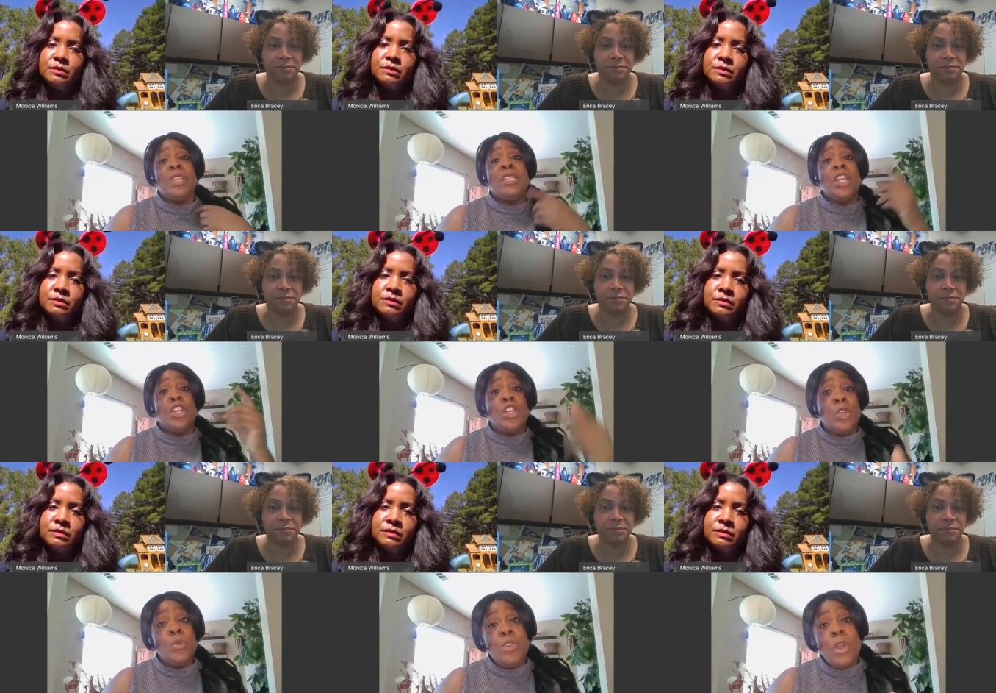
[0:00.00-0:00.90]
Speaker 1: it shows us
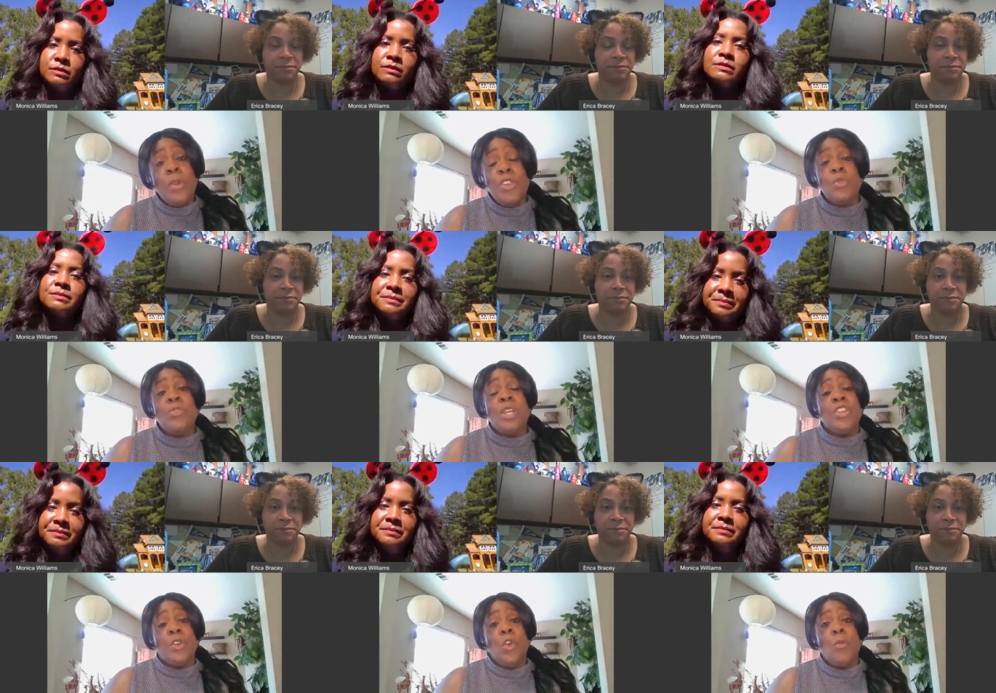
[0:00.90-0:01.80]
that you know and
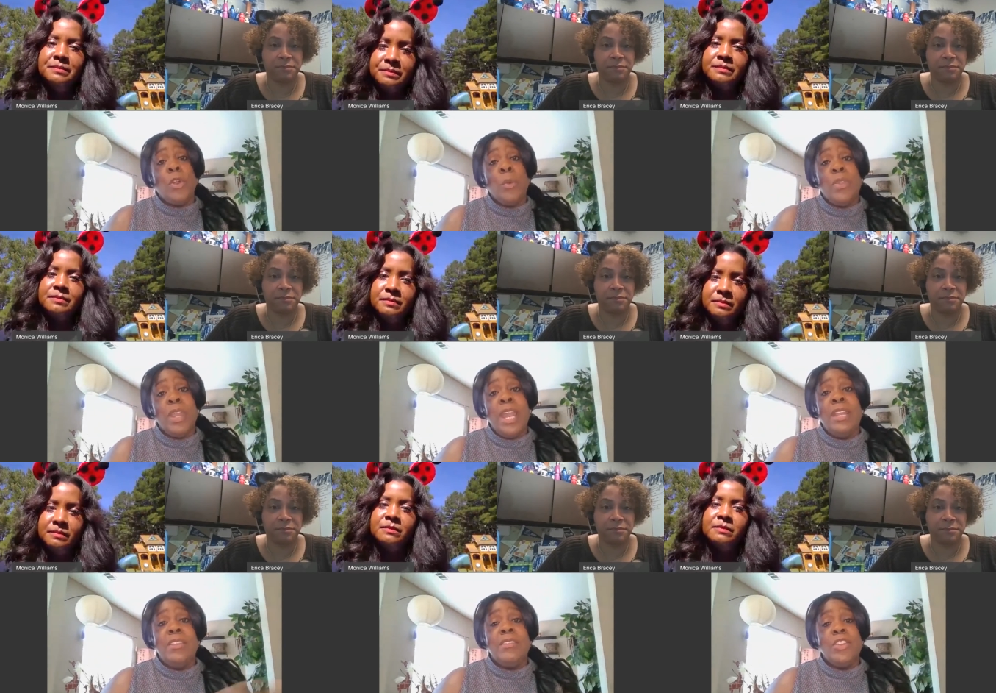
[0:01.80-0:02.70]
you've done your homework
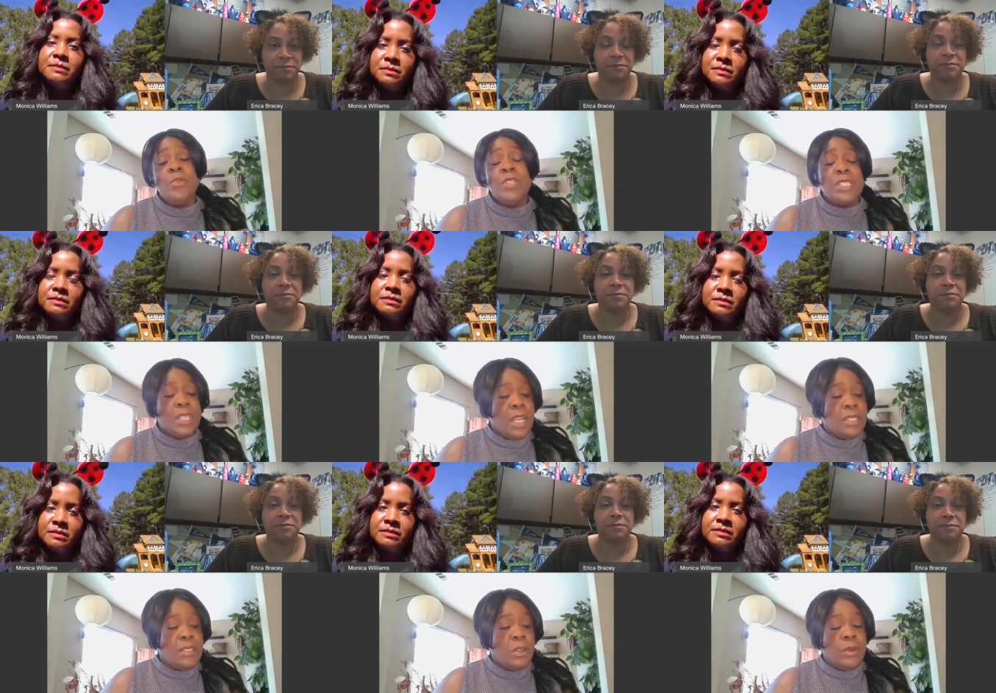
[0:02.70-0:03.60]
with it and you've
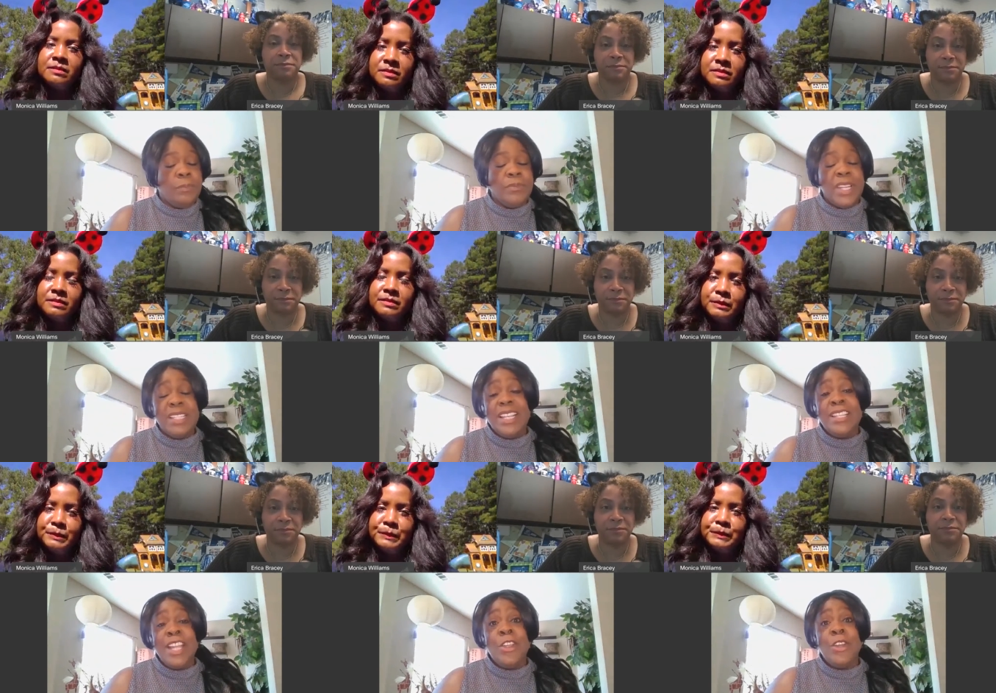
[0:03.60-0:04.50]
discussed or
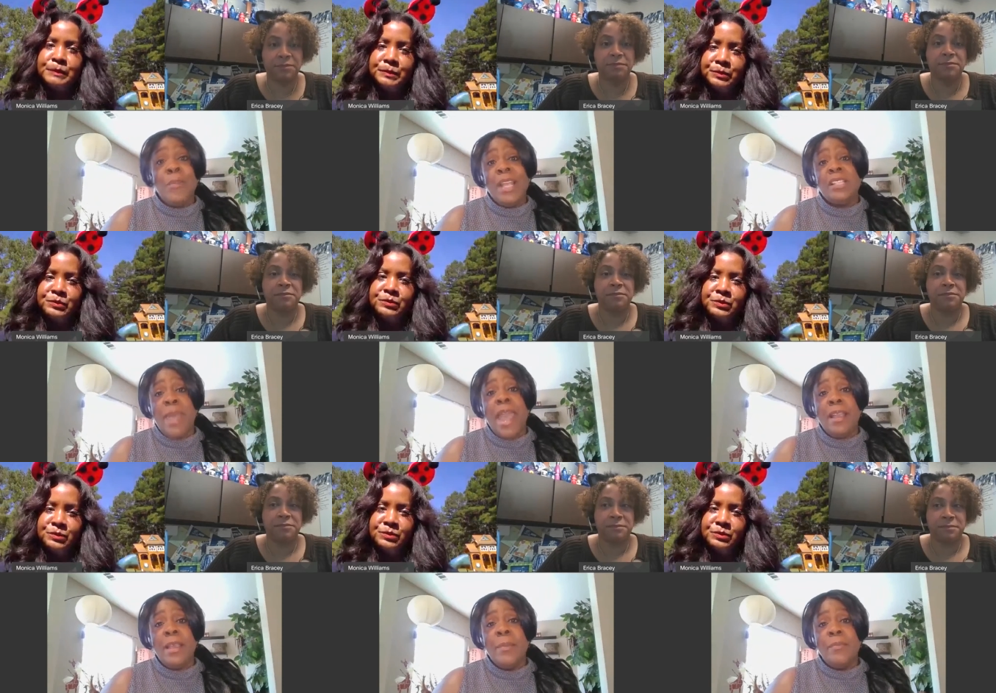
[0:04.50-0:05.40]
assessed how you're going to pay
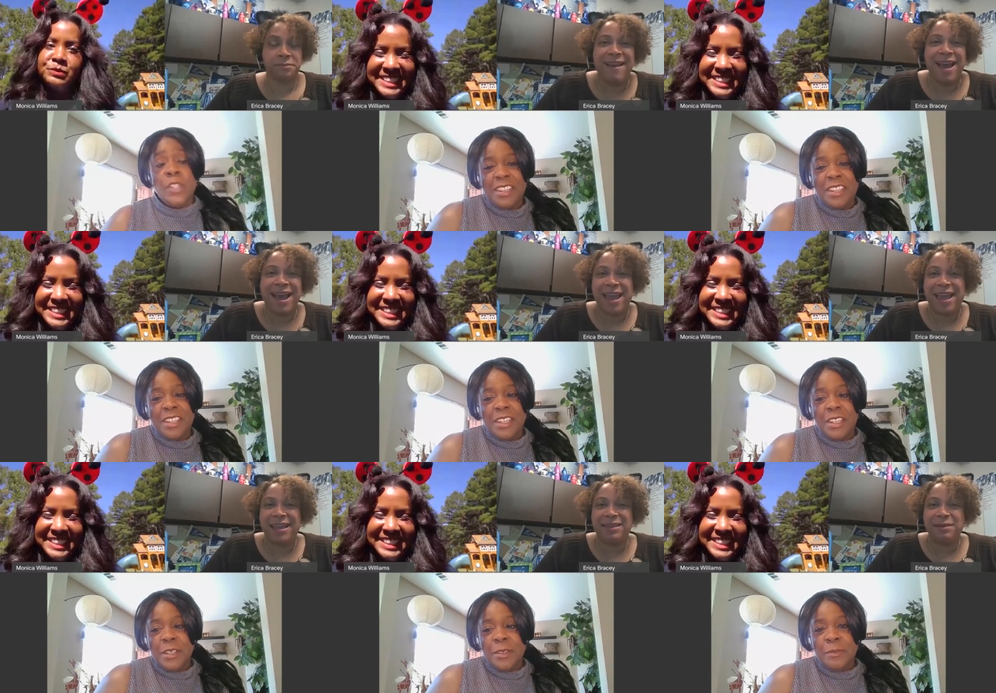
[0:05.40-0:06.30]
us back.
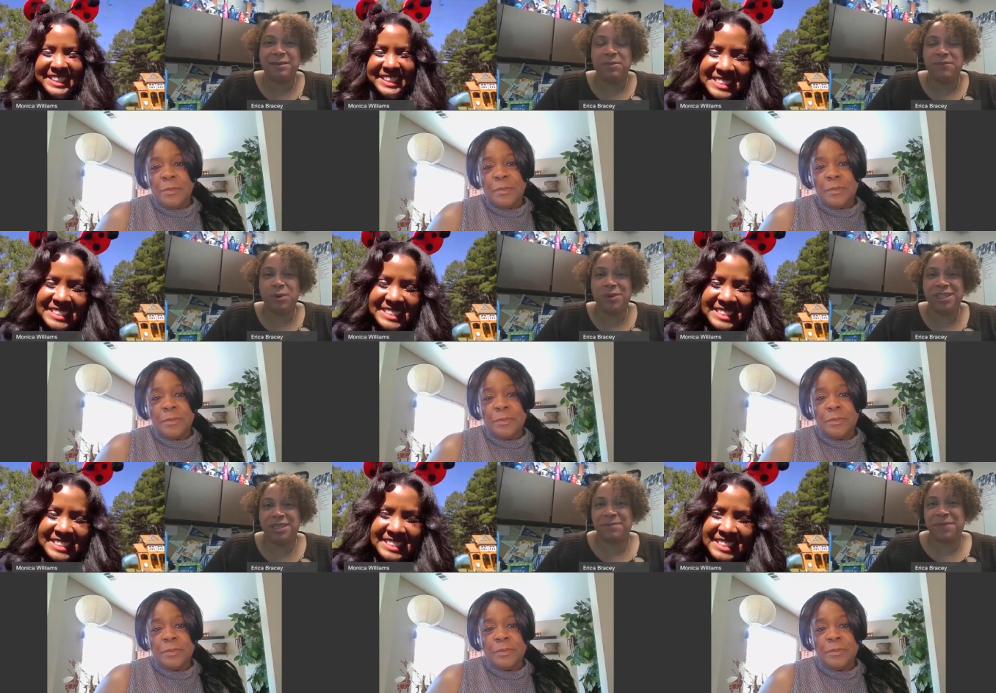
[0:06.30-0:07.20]
Speaker 2: And before we
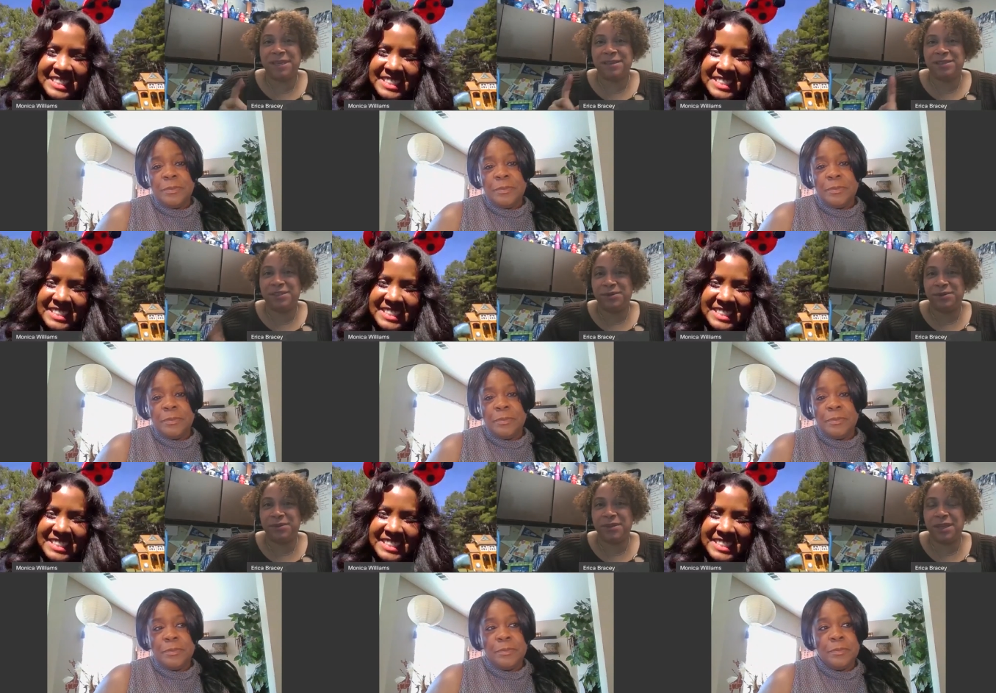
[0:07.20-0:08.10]
jump
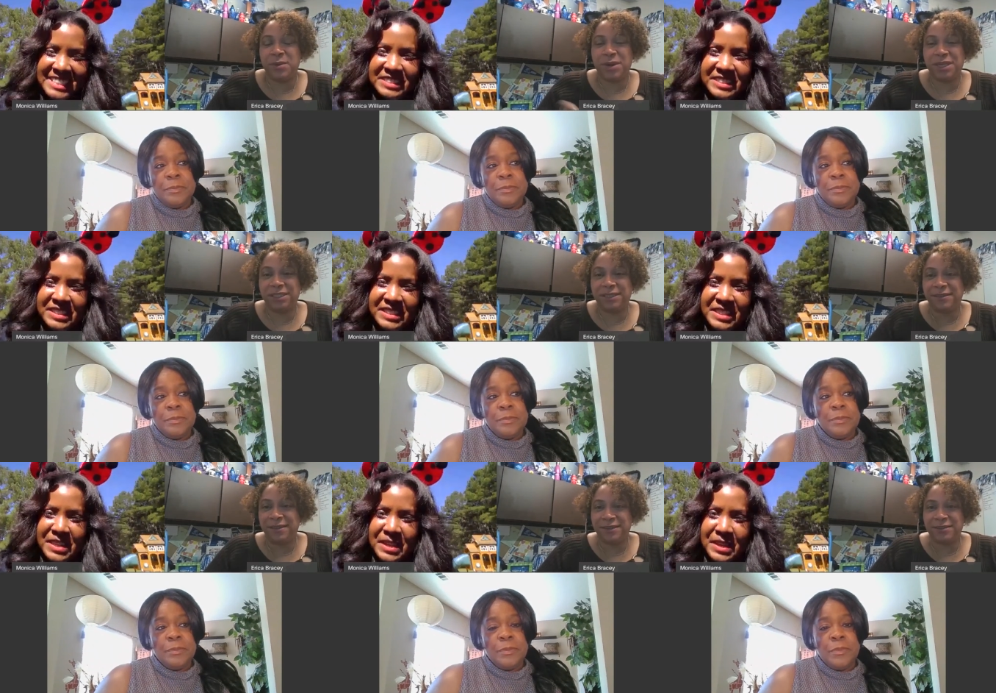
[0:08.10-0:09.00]
into the questions,
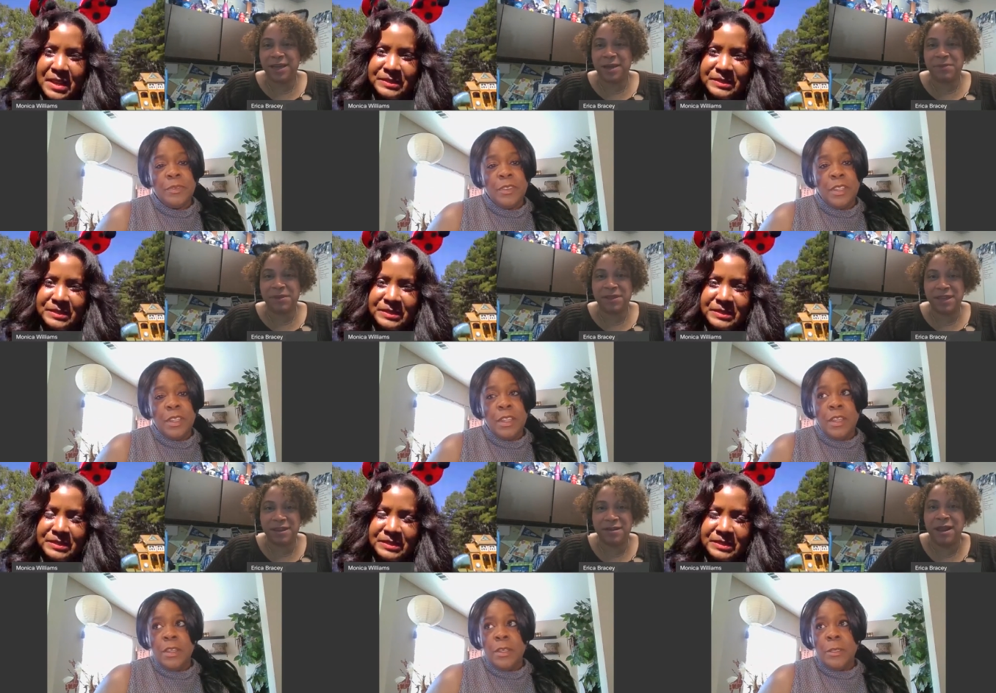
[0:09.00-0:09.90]
and there's a couple
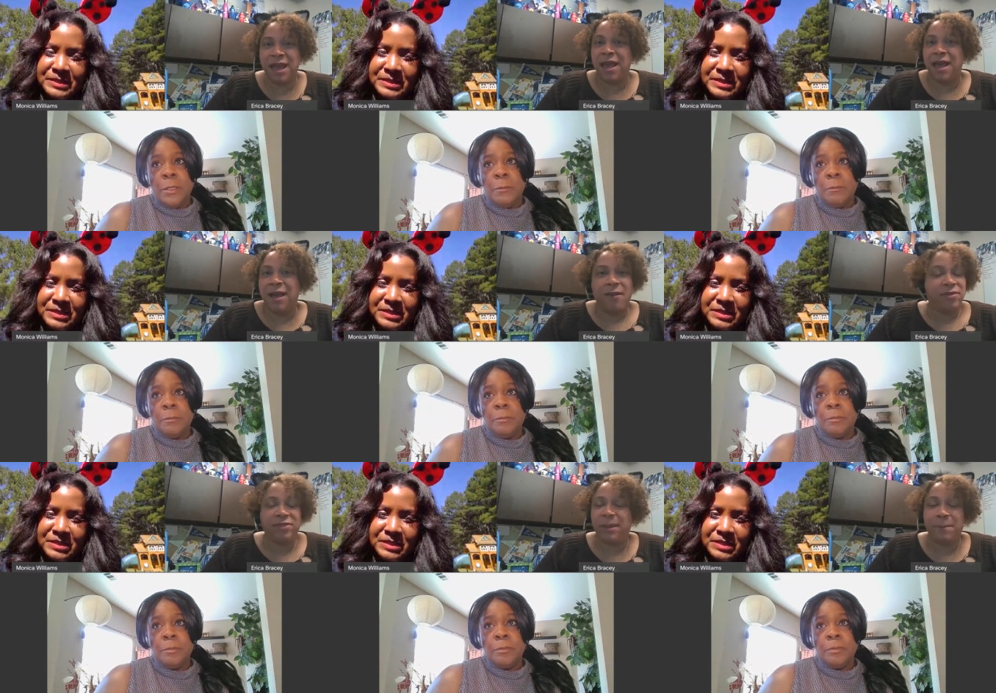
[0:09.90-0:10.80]
here,
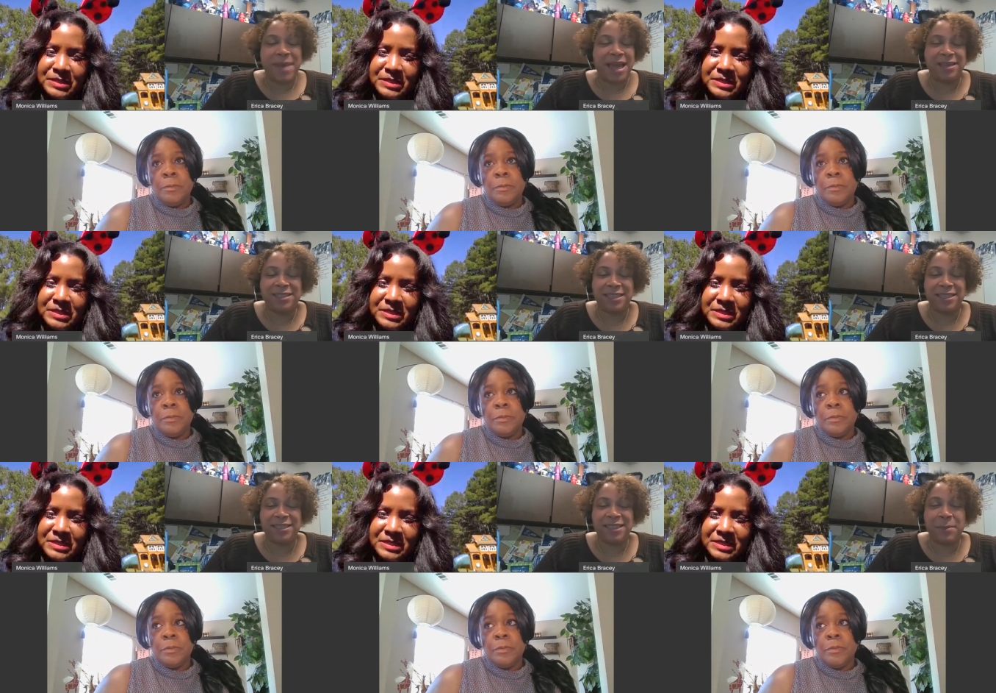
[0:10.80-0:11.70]
the magic, the